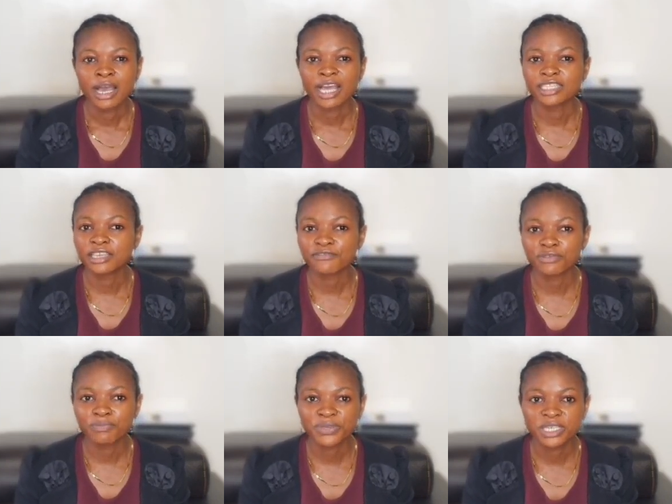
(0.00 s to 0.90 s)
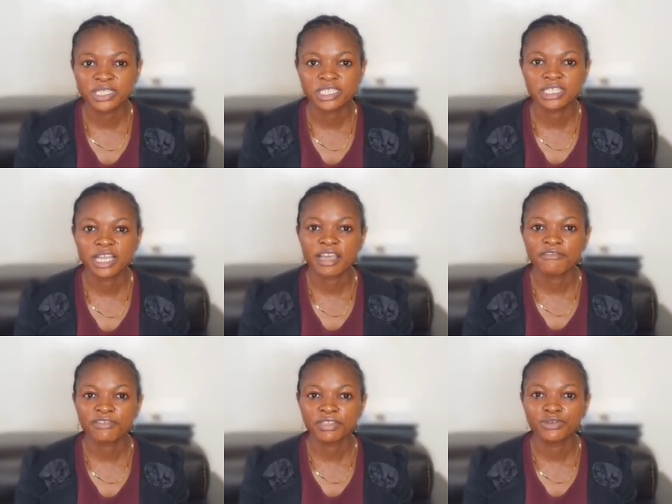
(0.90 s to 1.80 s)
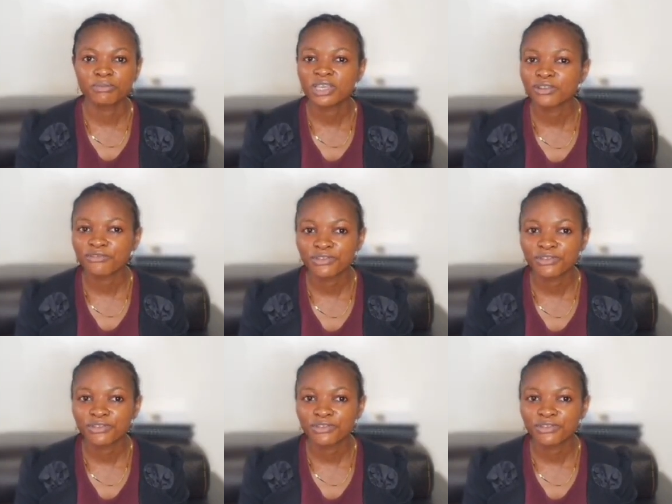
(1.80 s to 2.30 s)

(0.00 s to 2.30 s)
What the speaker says: and give you peace in every domain of